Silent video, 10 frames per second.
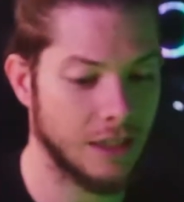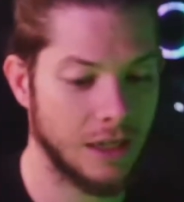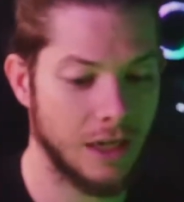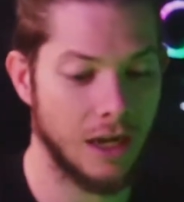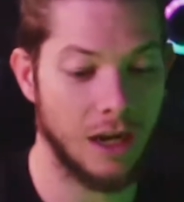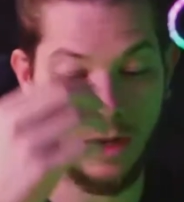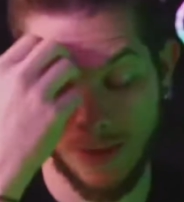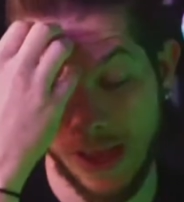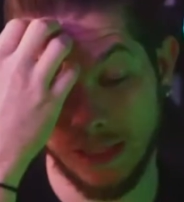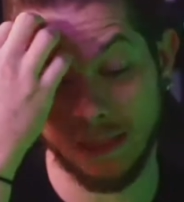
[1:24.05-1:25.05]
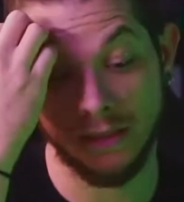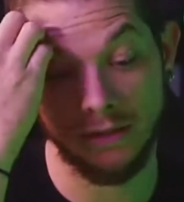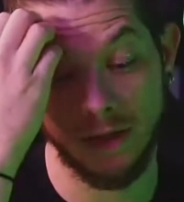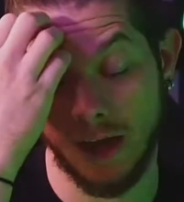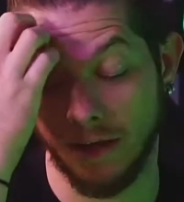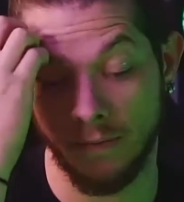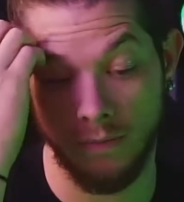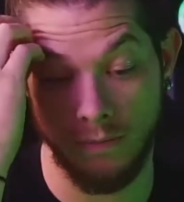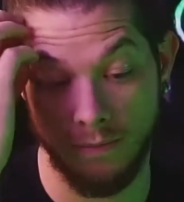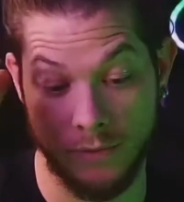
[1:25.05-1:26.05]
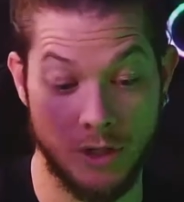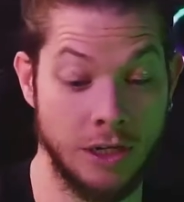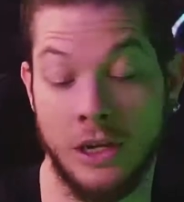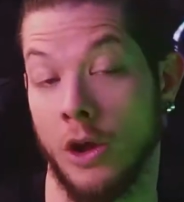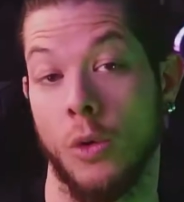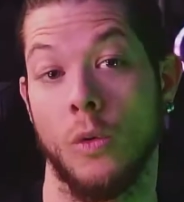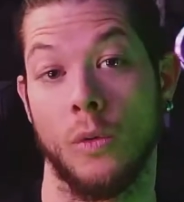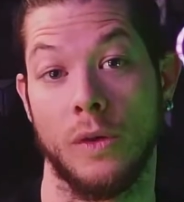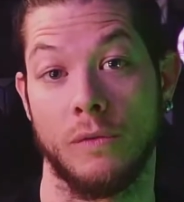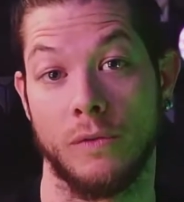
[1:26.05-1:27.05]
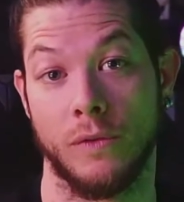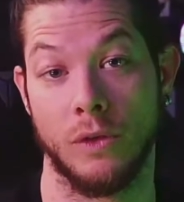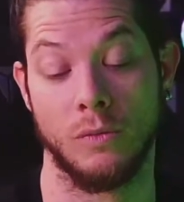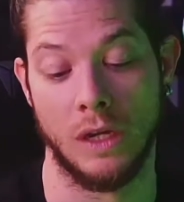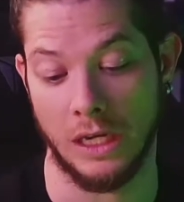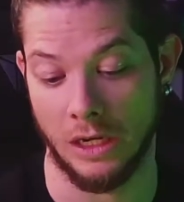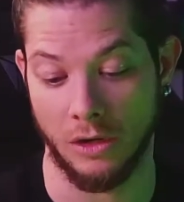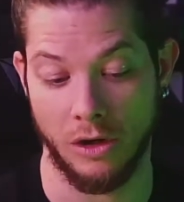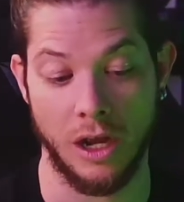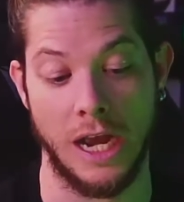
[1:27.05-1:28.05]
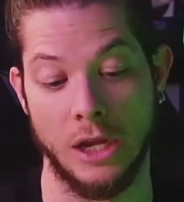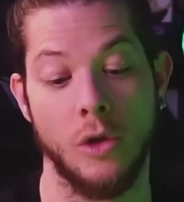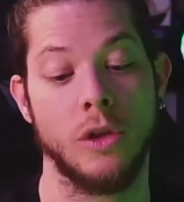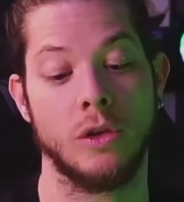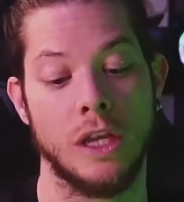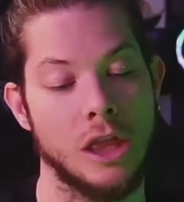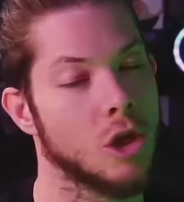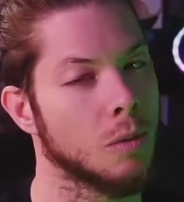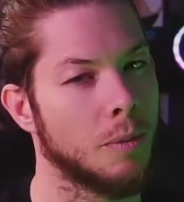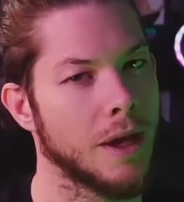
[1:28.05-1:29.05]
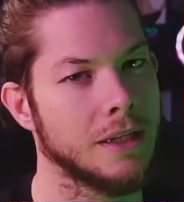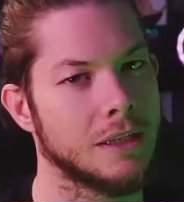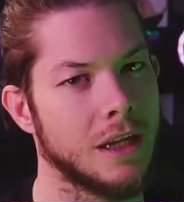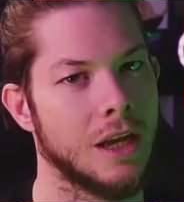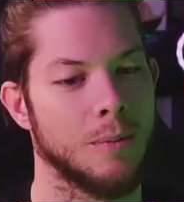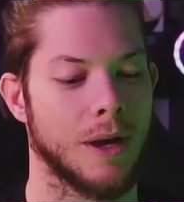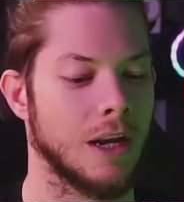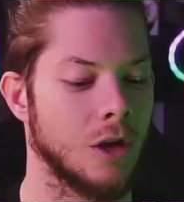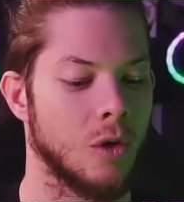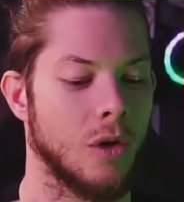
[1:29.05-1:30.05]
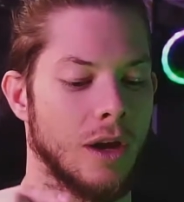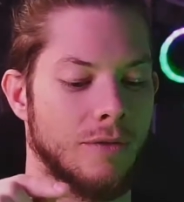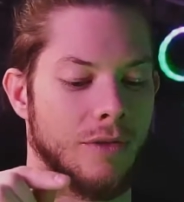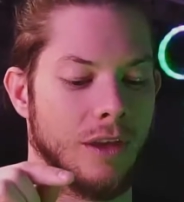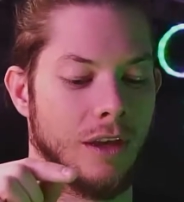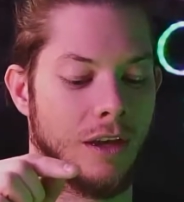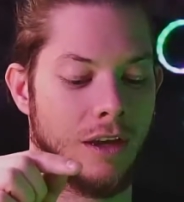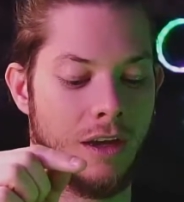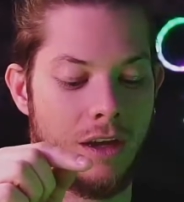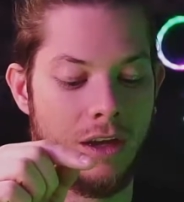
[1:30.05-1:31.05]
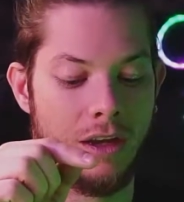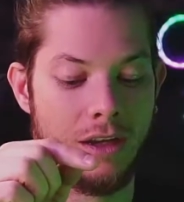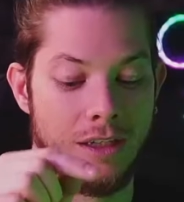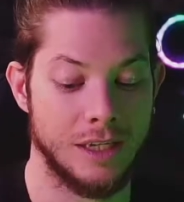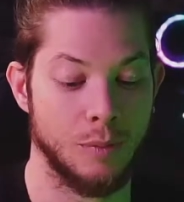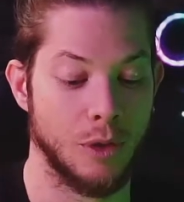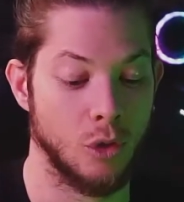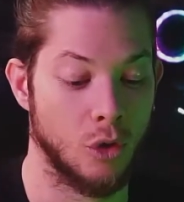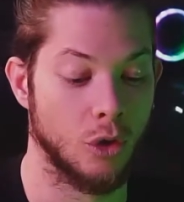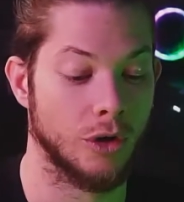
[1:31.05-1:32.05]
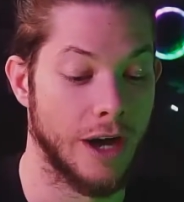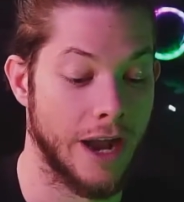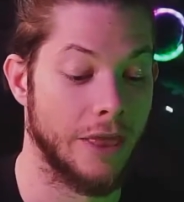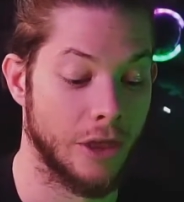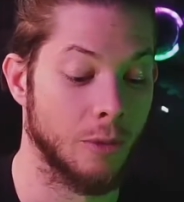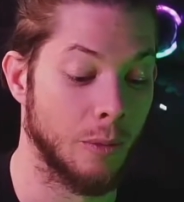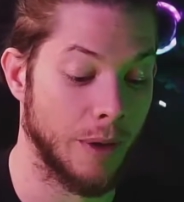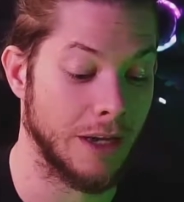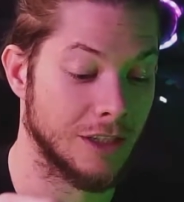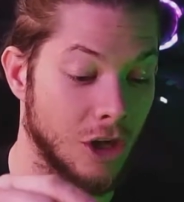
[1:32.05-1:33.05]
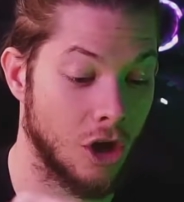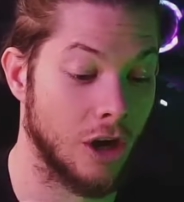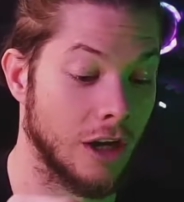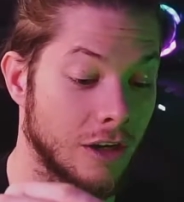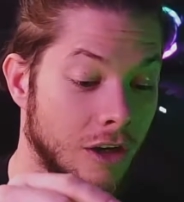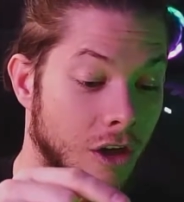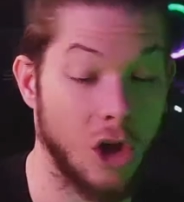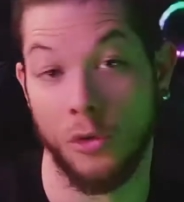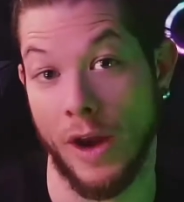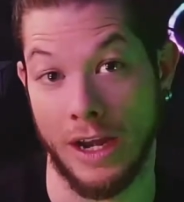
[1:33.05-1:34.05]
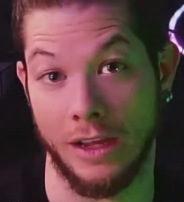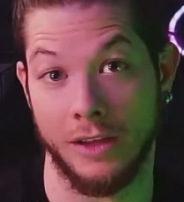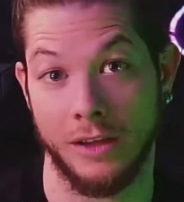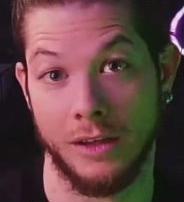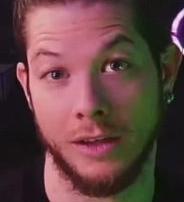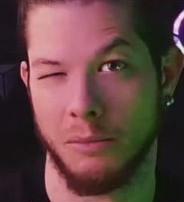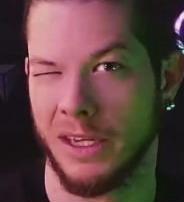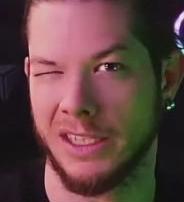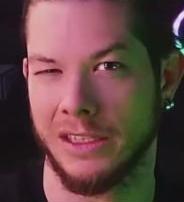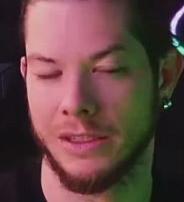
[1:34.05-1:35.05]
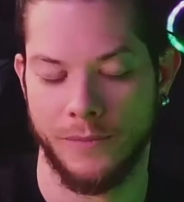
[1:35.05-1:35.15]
as I didn't know if you needed it or not. I know that you need thermal paste, but I didn't know if the CPU cooler had thermal paste on it already. Make sense?